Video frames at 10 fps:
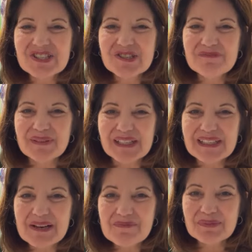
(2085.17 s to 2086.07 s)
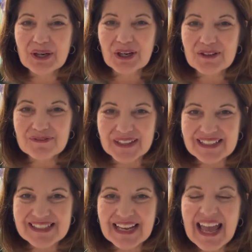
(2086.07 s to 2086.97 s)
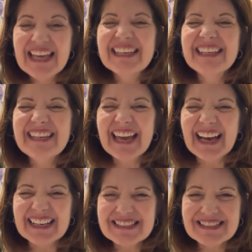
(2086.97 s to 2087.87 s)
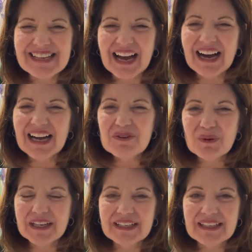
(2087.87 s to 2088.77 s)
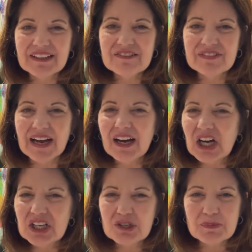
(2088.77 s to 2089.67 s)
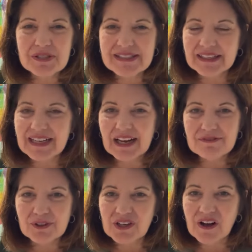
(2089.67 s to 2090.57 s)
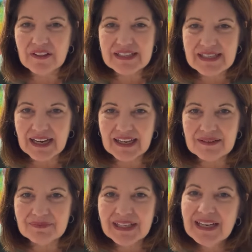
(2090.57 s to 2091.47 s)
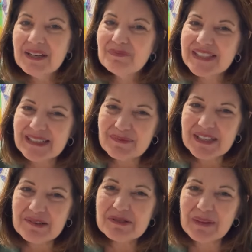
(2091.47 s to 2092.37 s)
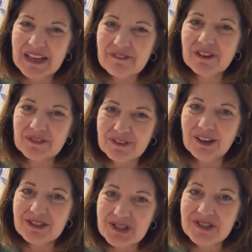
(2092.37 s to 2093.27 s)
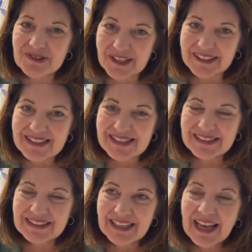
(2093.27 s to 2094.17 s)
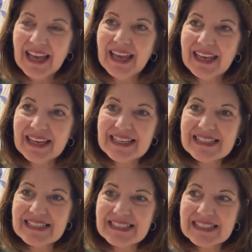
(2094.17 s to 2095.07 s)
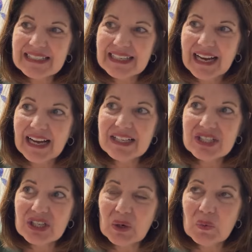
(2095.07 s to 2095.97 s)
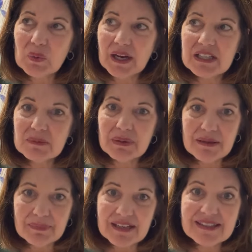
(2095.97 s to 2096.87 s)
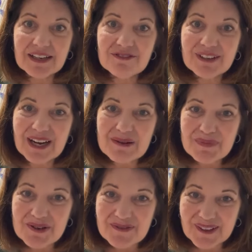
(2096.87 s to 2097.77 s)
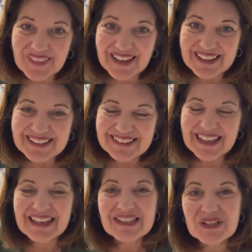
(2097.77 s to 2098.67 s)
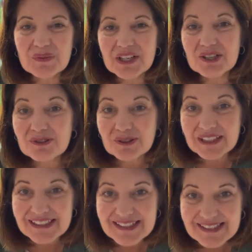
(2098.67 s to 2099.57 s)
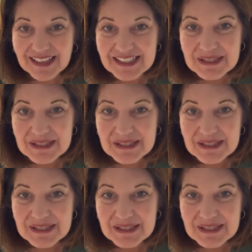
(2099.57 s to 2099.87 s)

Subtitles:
to be perfect. Yes, I want to give 100% effort all the time, but sometimes my effort falls short. And I don't want to beat myself up over that, and I don't want to criticize